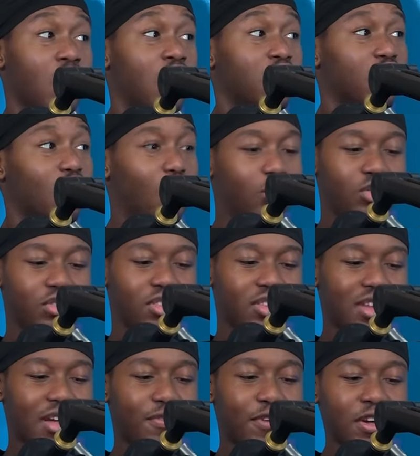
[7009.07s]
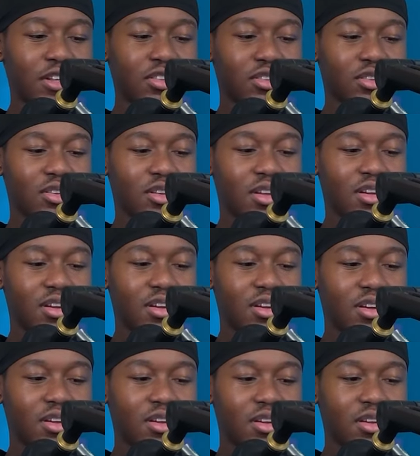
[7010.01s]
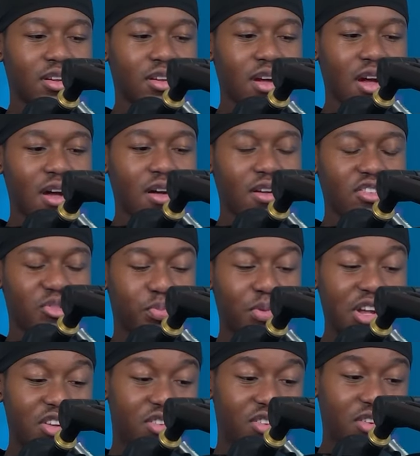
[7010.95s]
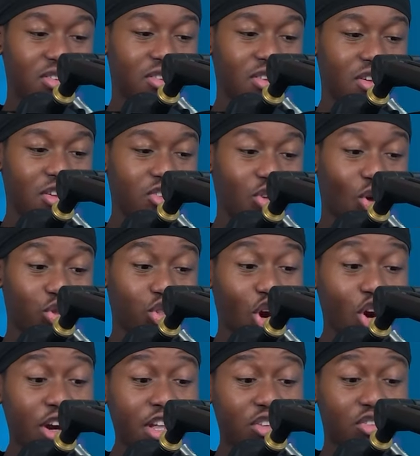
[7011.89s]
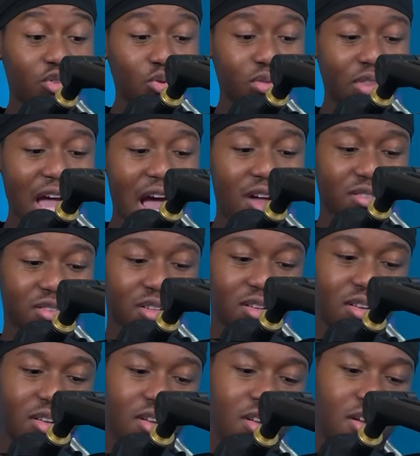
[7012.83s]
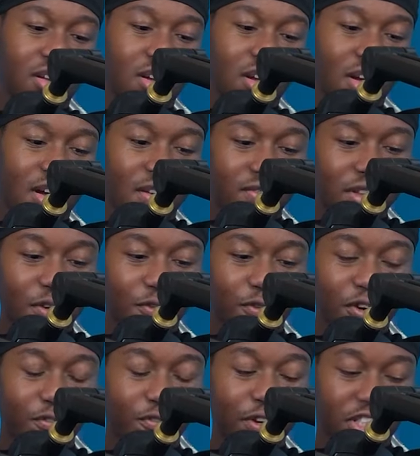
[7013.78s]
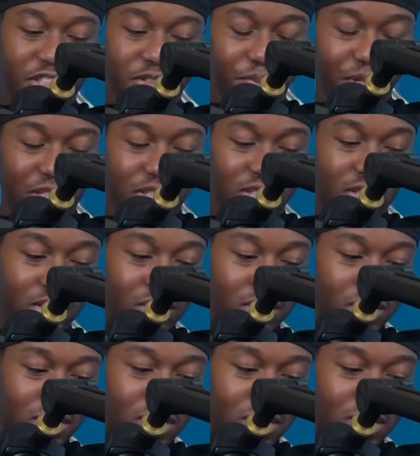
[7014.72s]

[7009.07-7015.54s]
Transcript: So different species. So thirty-two thousand of different fish species.